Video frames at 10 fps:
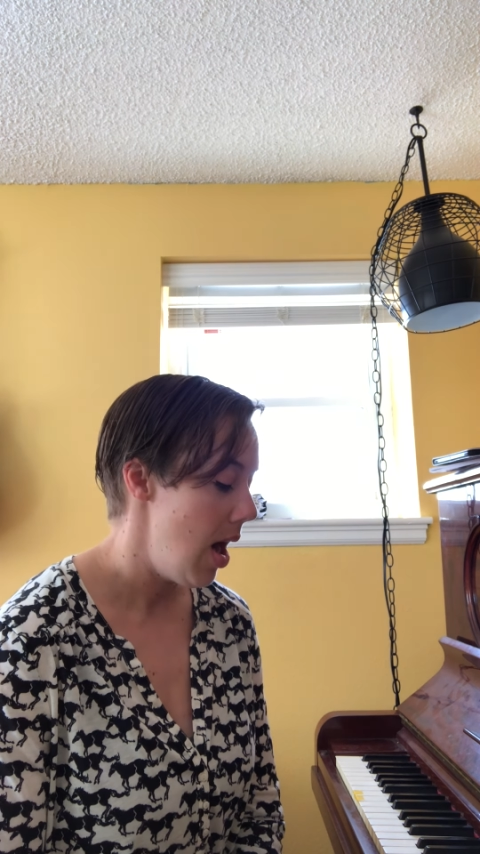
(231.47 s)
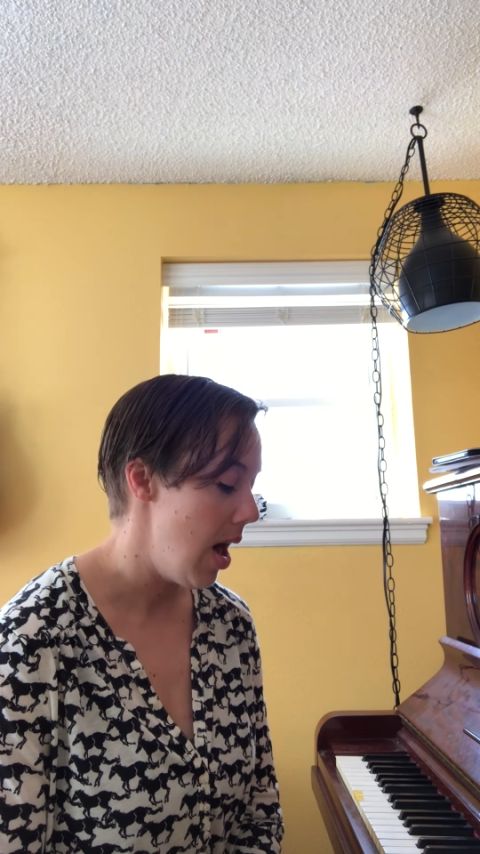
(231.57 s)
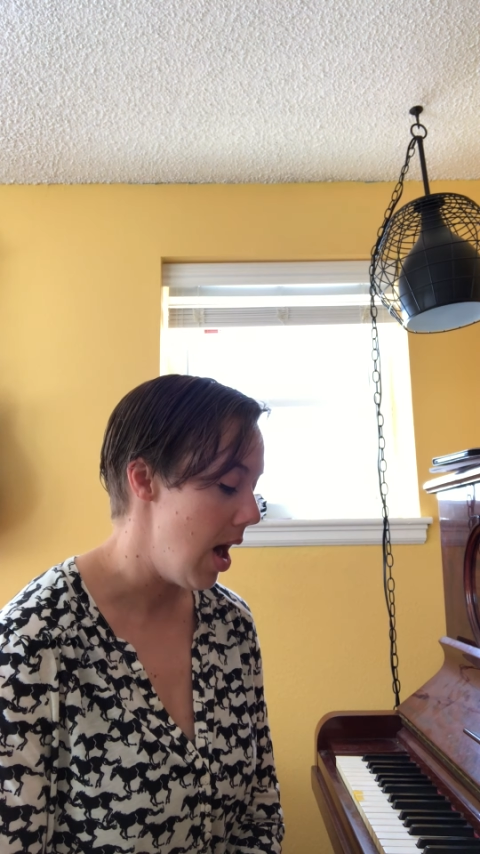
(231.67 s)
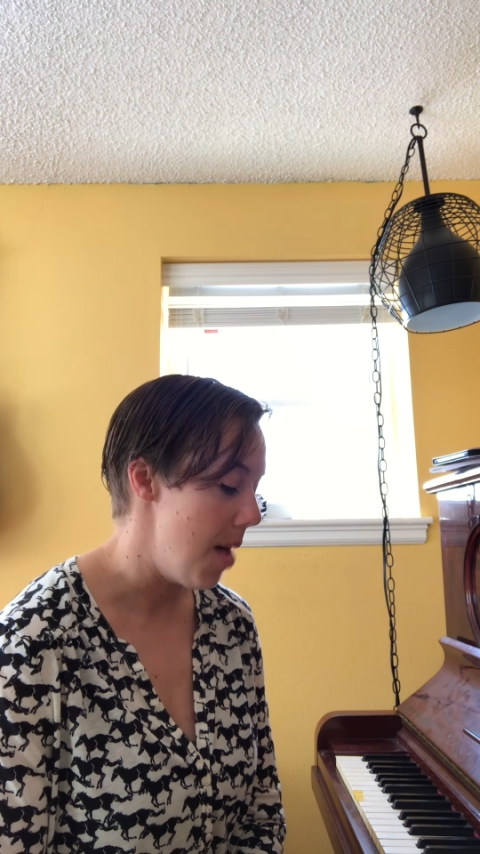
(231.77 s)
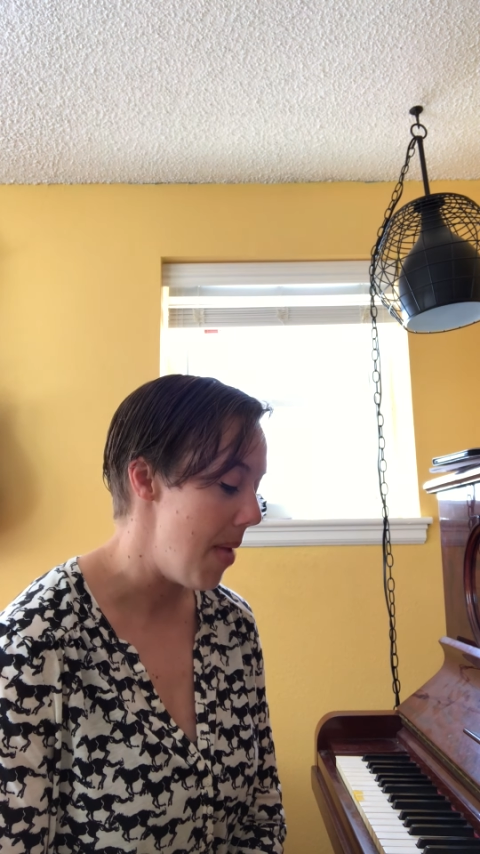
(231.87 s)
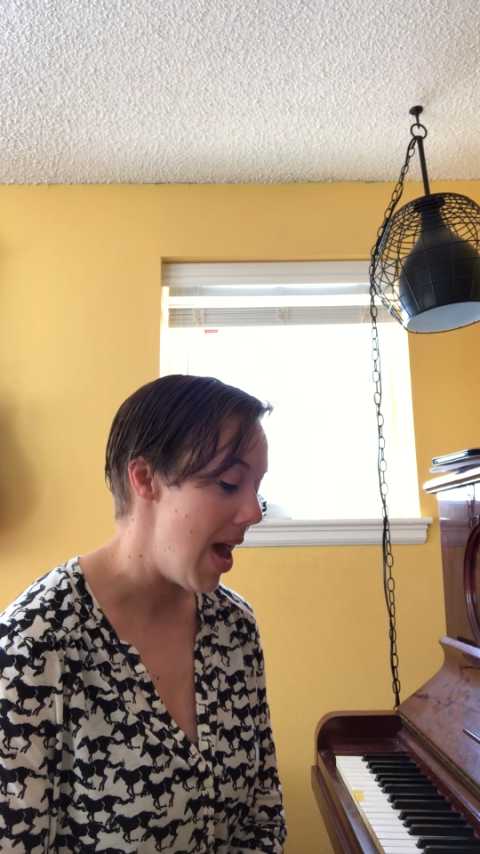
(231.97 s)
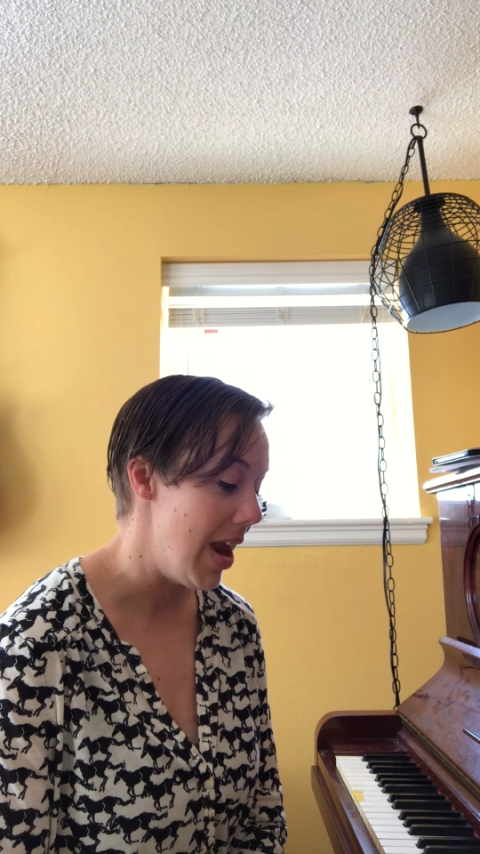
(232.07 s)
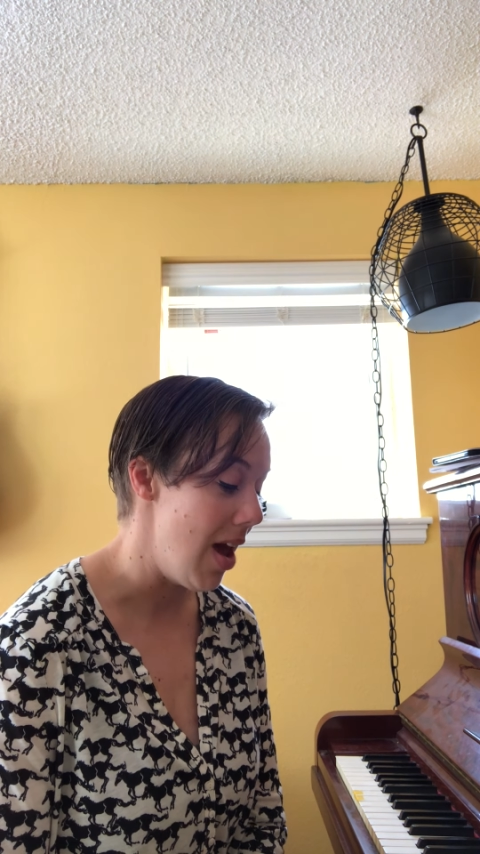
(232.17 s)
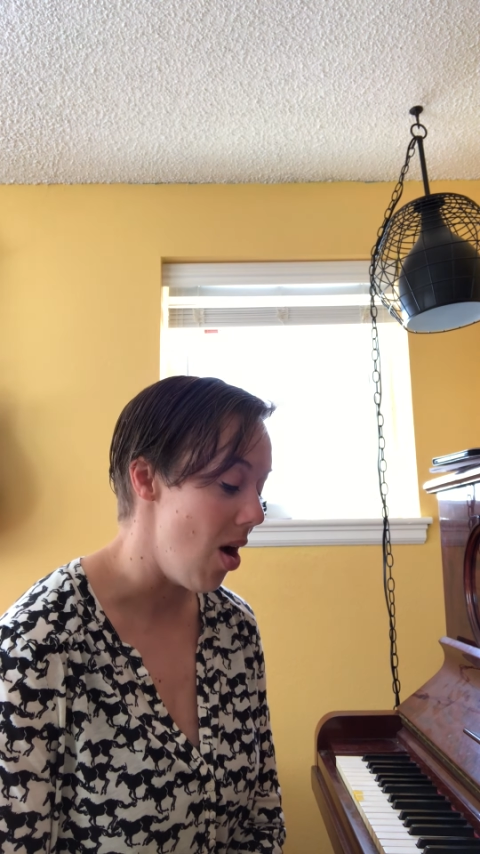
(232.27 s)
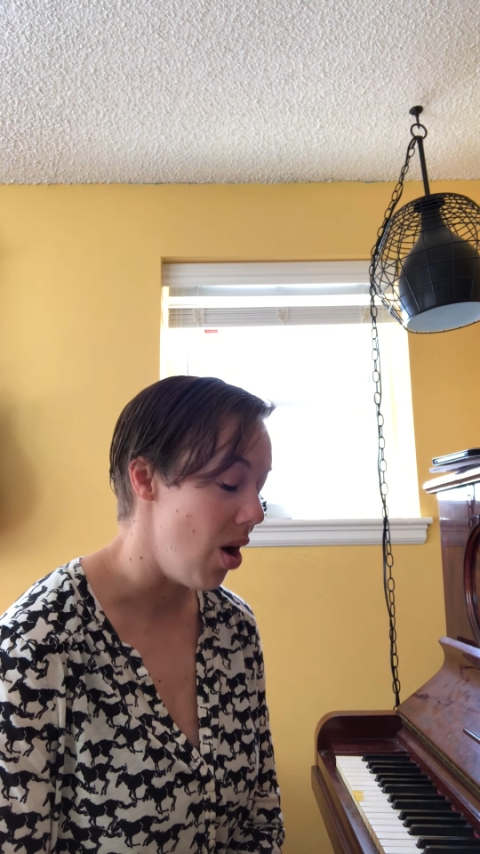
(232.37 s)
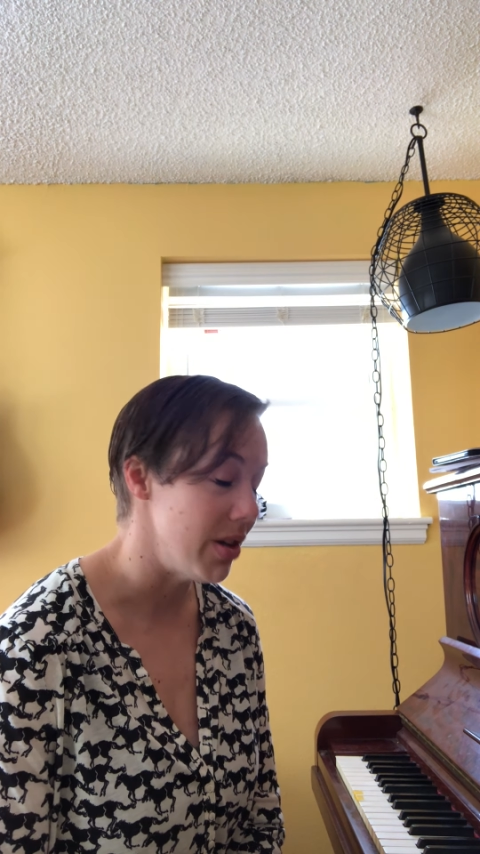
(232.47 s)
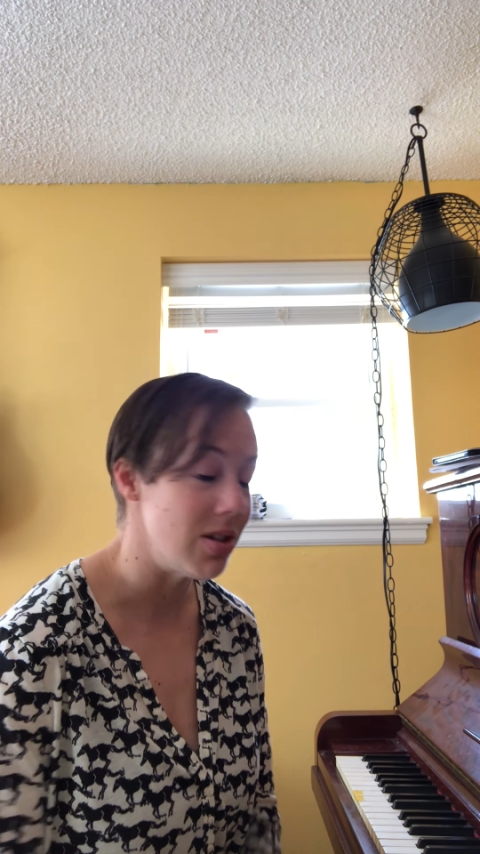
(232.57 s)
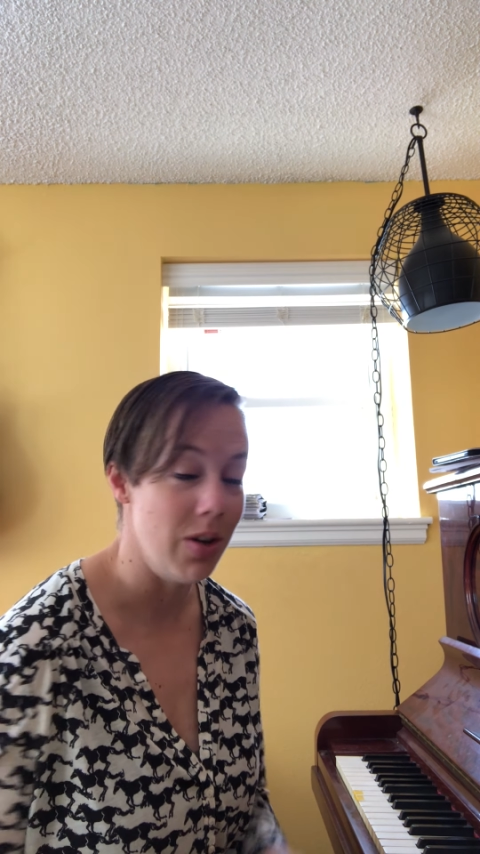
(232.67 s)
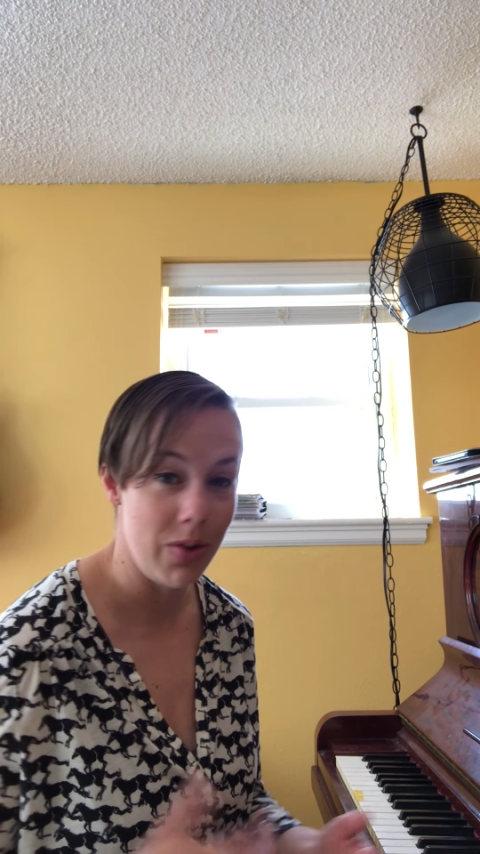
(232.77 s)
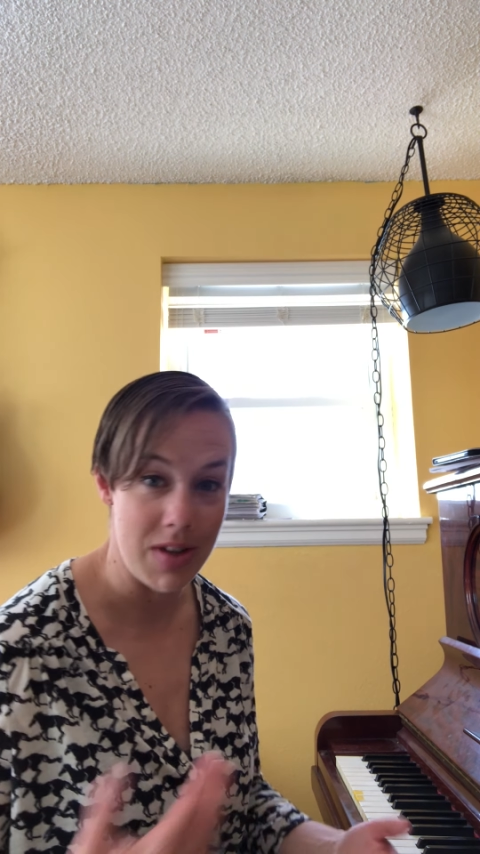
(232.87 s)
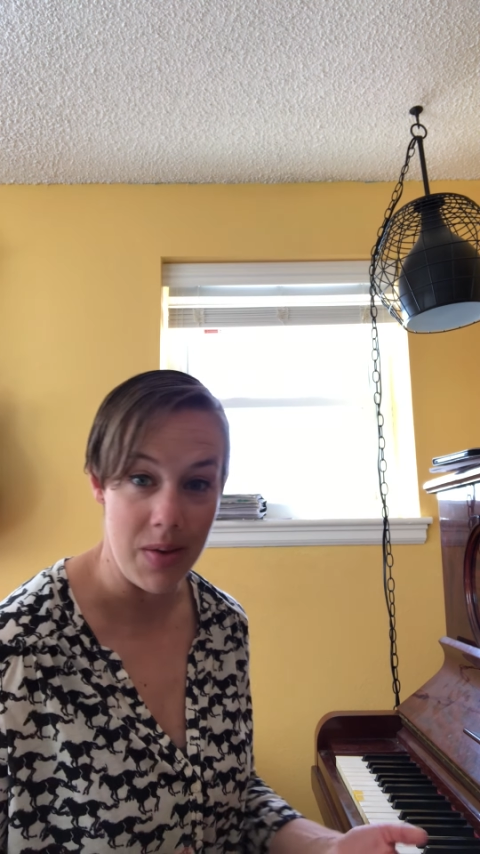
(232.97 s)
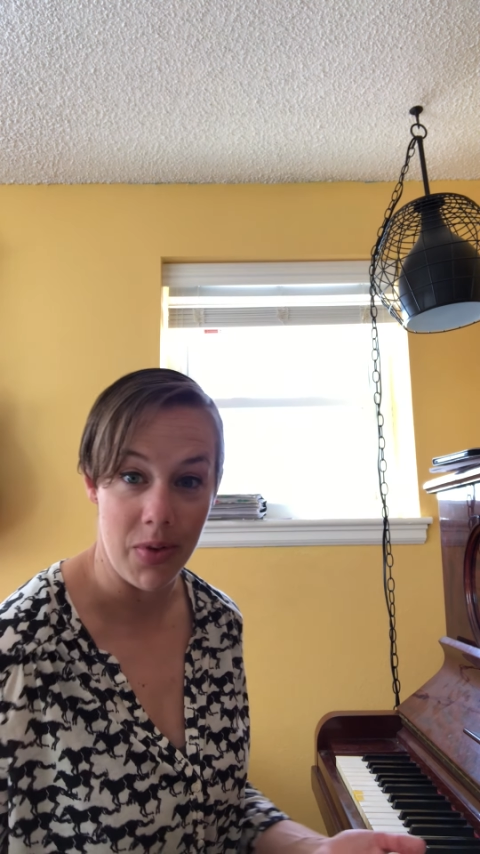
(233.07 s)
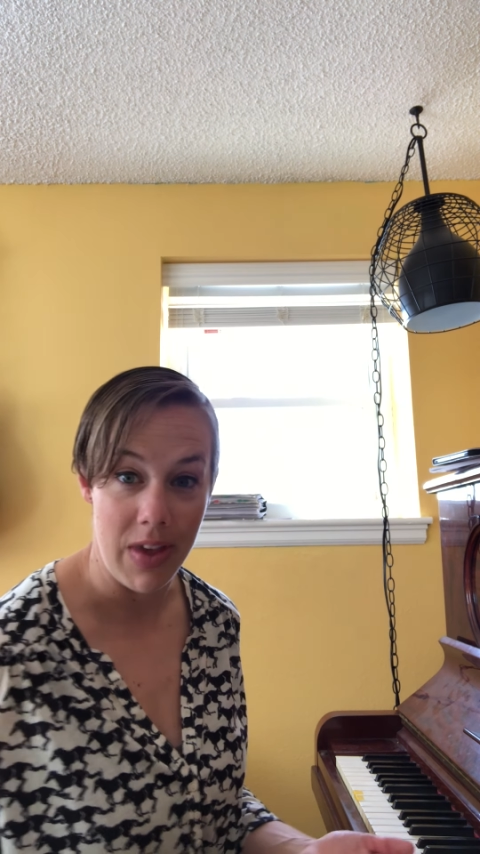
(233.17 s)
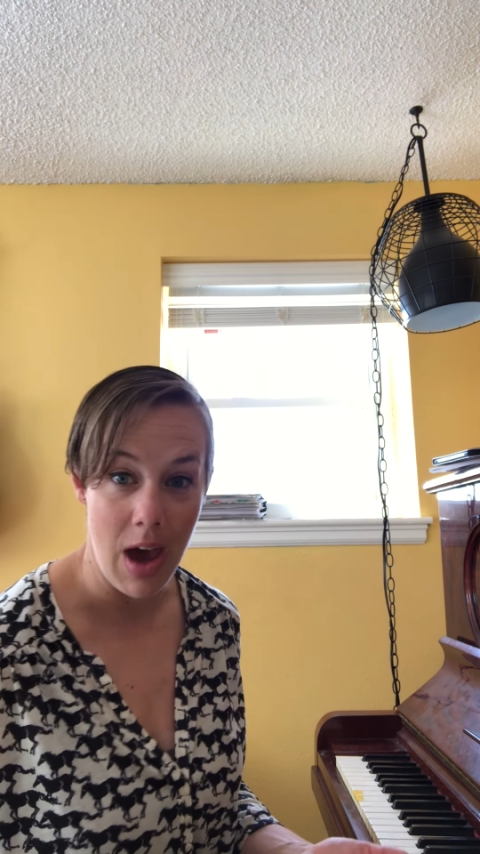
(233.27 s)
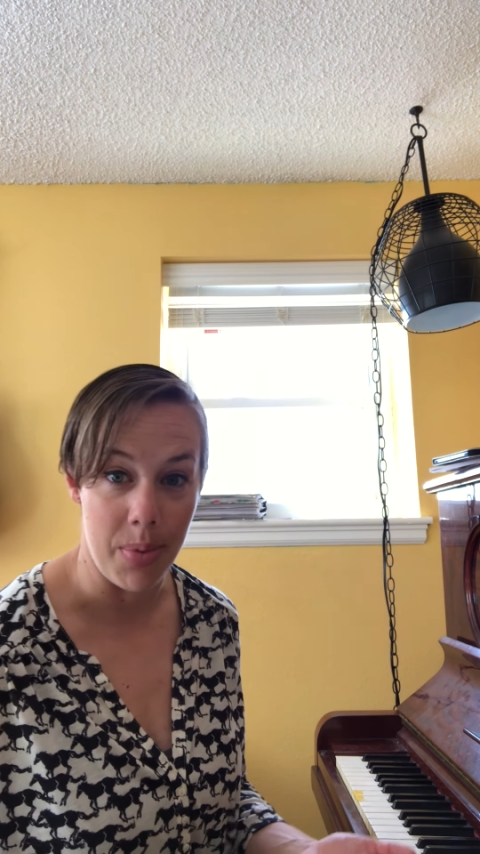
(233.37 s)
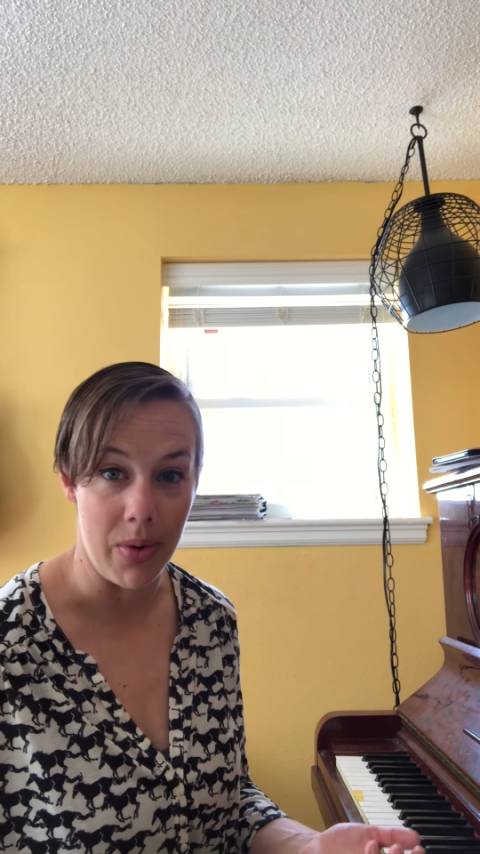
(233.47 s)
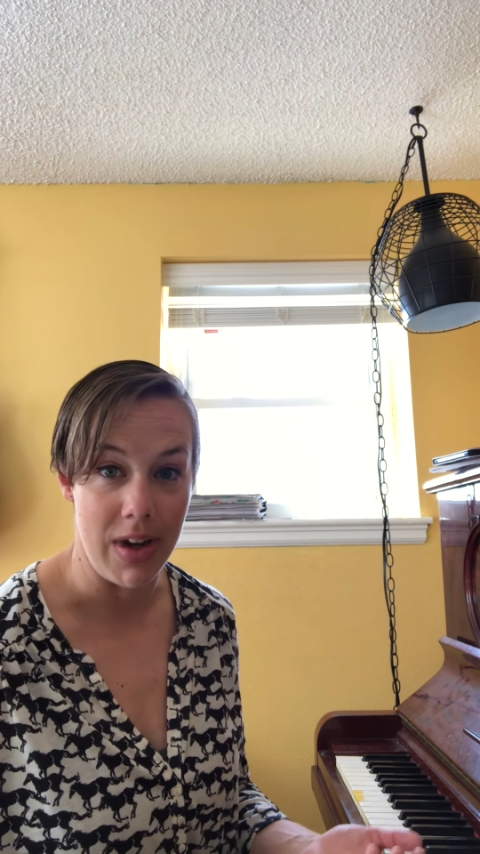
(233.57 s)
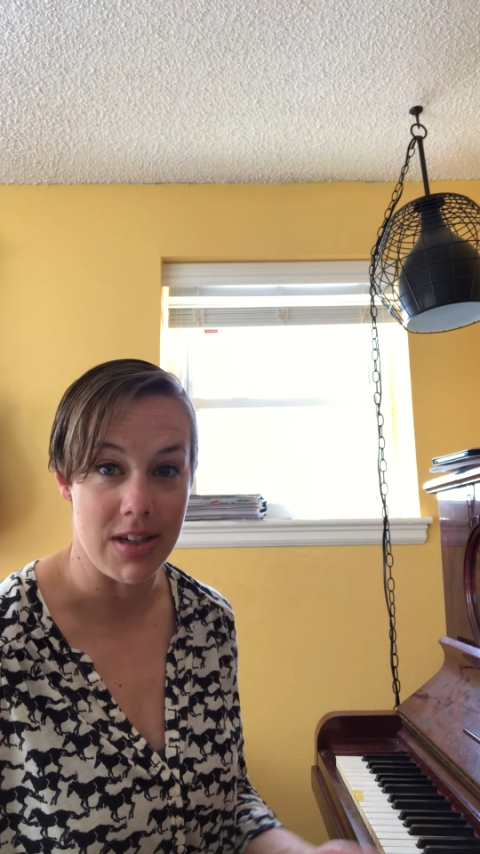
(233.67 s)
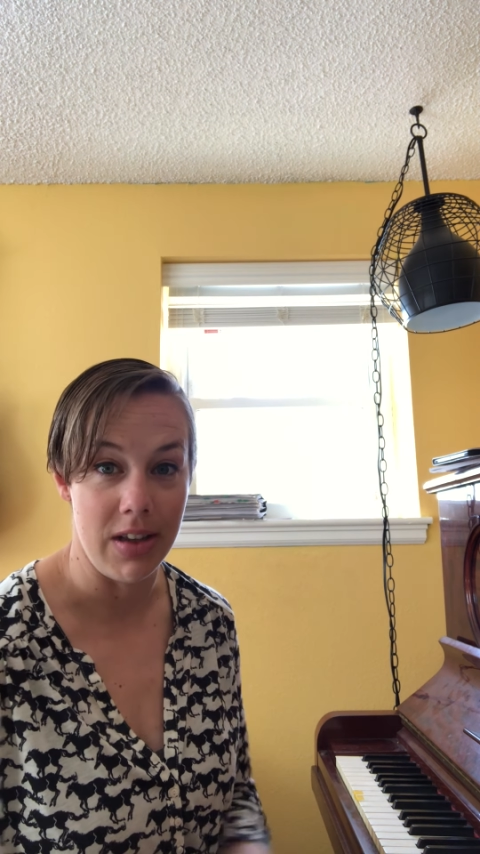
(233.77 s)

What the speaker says: And I also, same for the upper range,